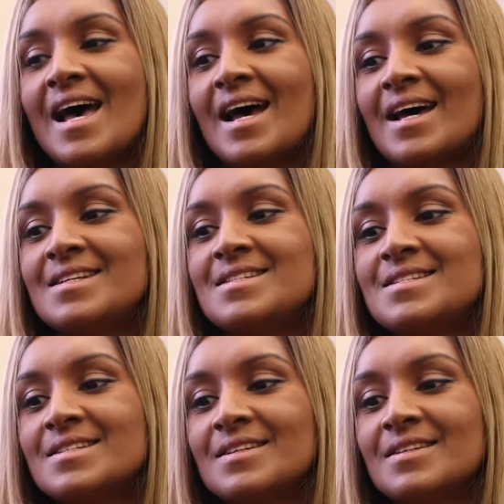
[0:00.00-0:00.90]

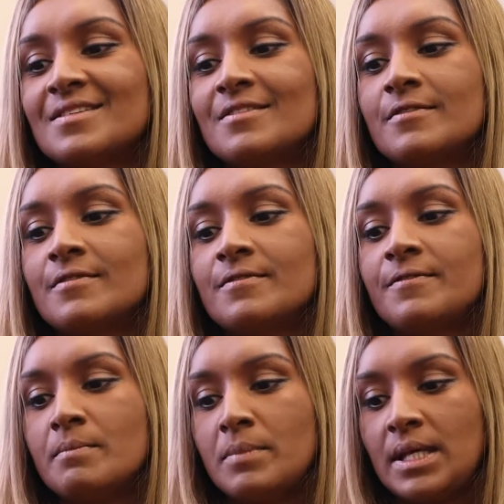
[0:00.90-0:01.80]
And
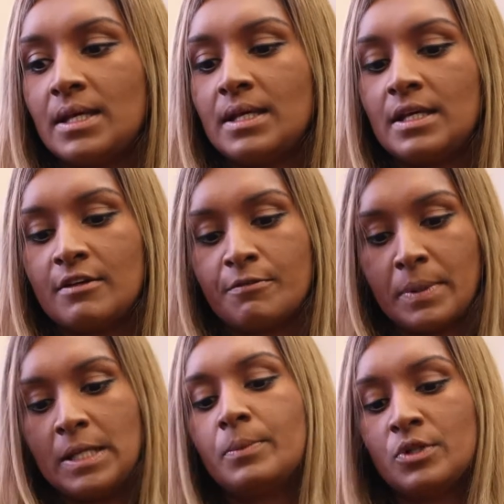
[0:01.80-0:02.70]
for me, if
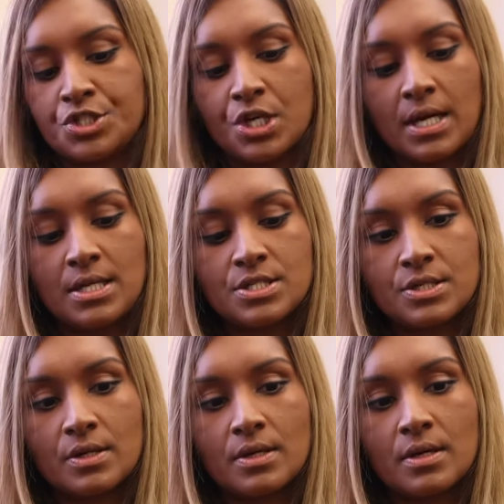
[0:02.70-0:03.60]
people
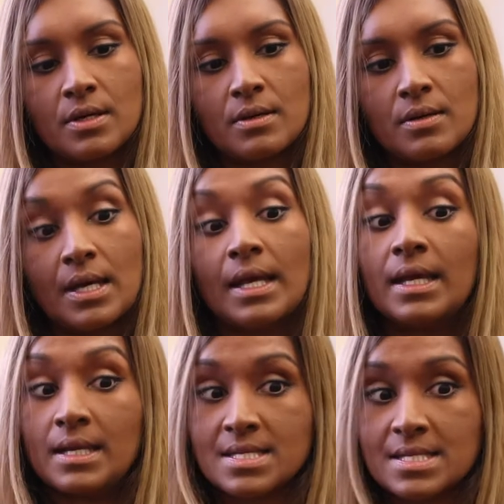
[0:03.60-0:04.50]
change,
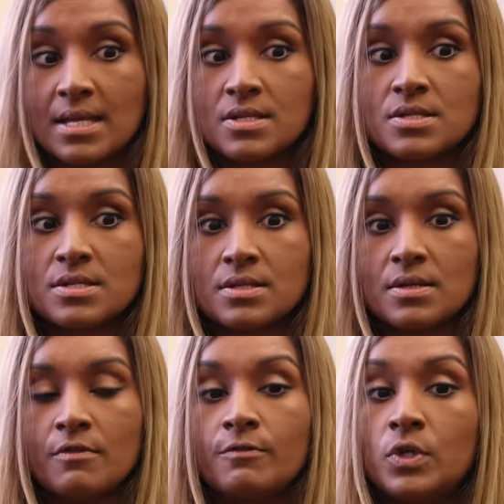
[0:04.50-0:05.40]
in a sense,
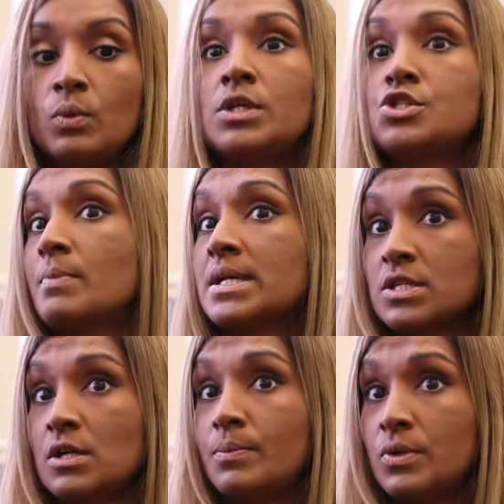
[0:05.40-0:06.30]
viewing
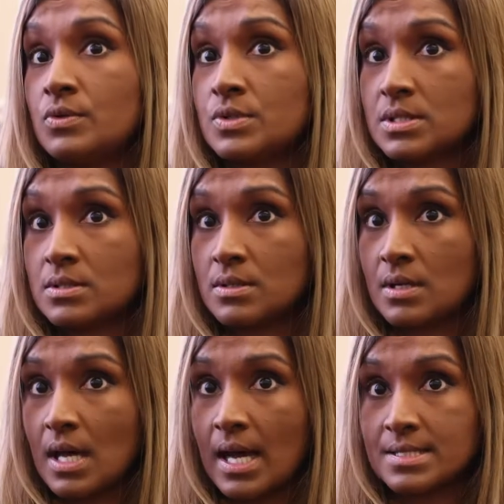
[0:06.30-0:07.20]
domestic abuse
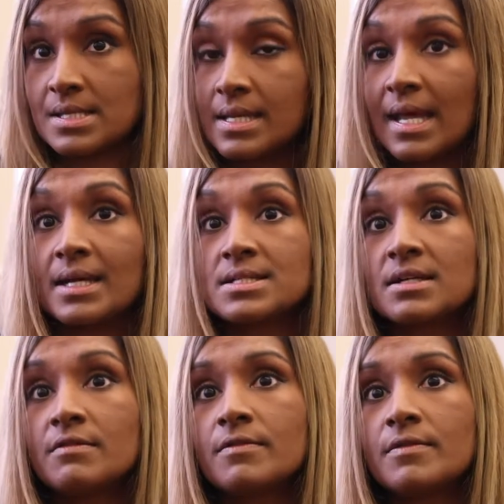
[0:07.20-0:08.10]
as a
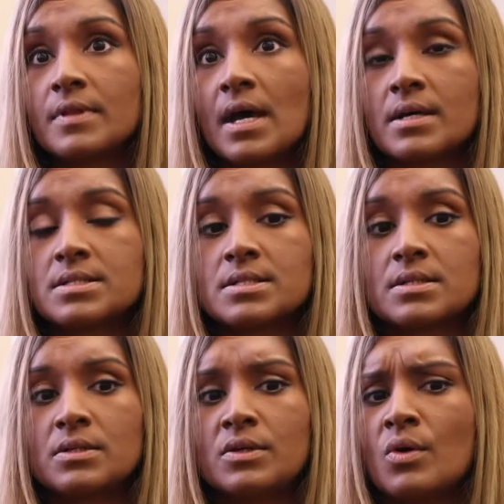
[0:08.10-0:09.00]
negative, that,
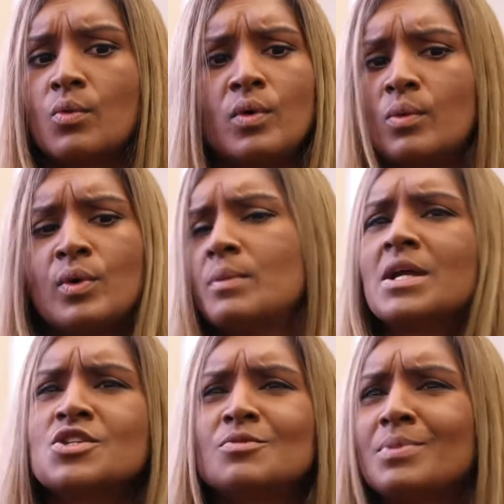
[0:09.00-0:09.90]
you know, we're
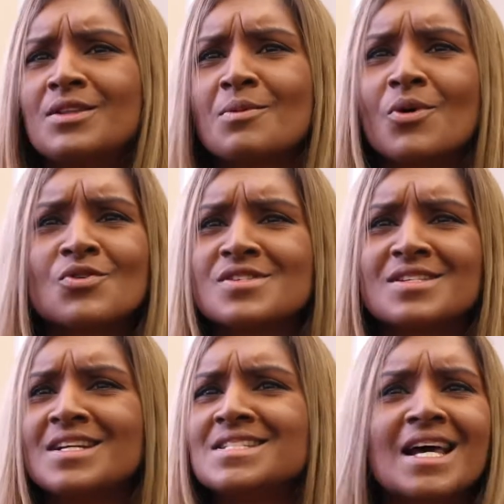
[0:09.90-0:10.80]
meant to be the
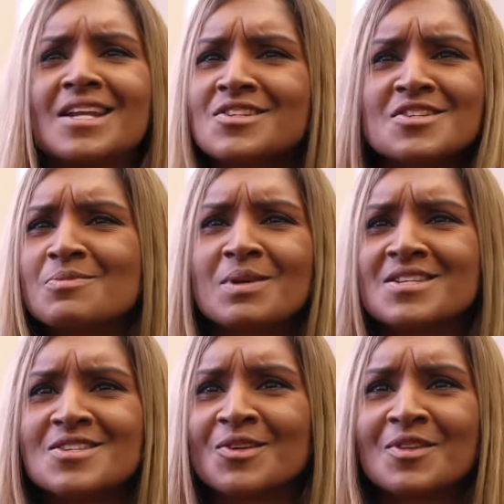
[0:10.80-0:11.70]
most intelligent
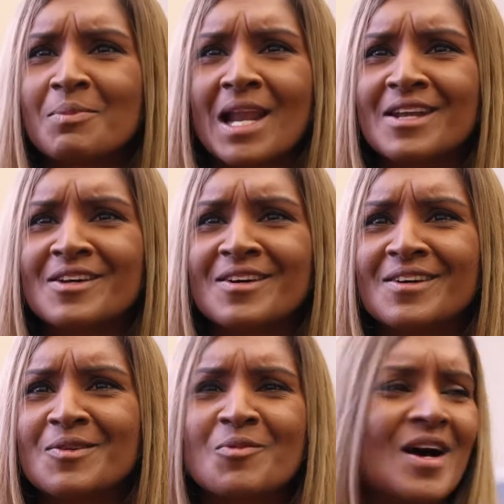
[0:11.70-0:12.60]
species on the
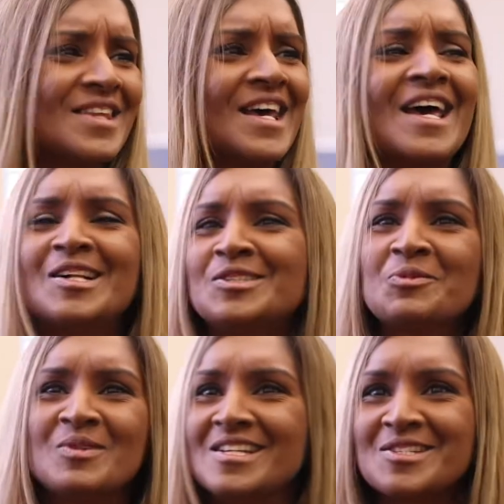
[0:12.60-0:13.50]
planet. Why the hell
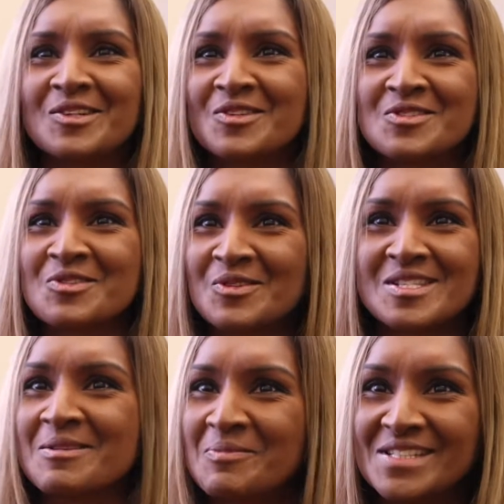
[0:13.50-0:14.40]
do we need to control
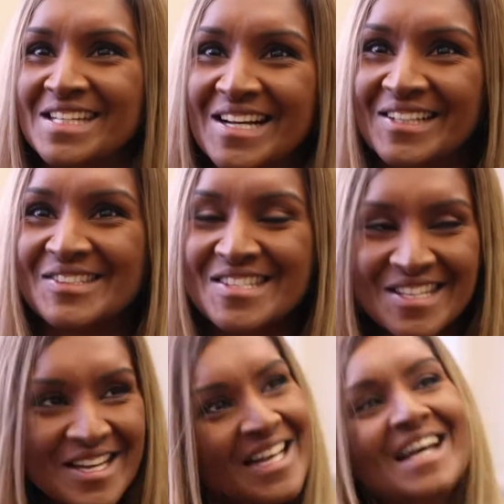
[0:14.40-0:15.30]
somebody else?